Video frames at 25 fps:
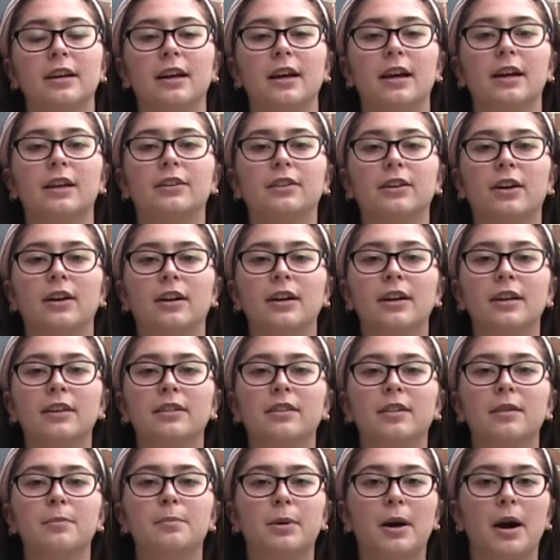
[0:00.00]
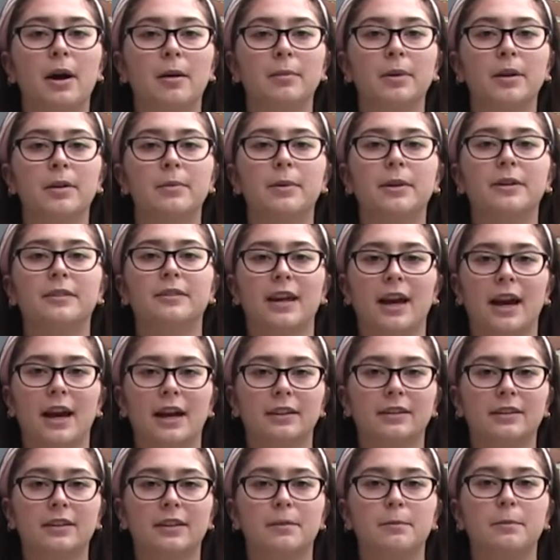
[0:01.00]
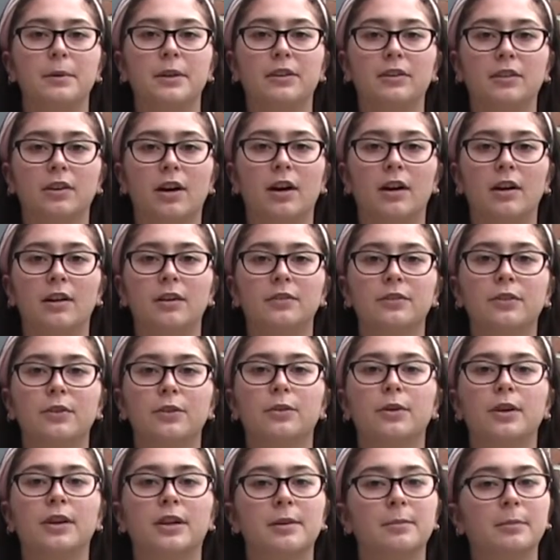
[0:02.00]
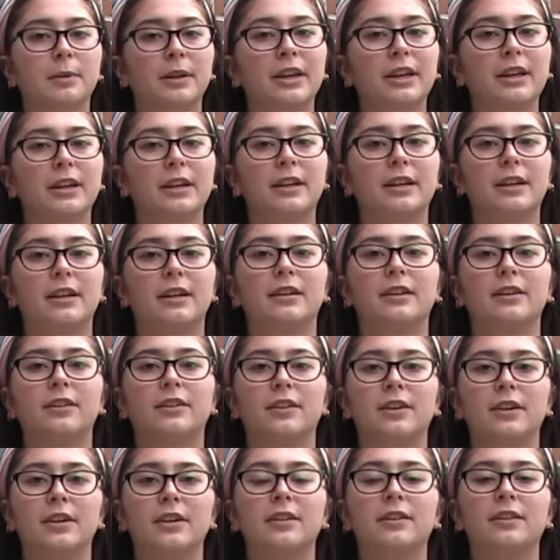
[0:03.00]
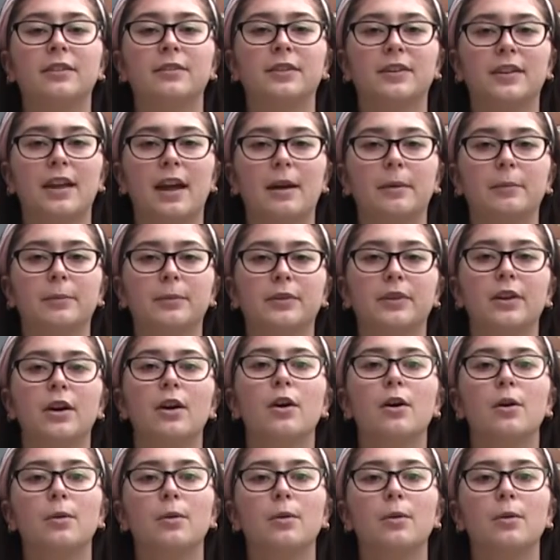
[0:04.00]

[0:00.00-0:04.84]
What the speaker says: As long as the problem or task can be solved or completed in a series of steps,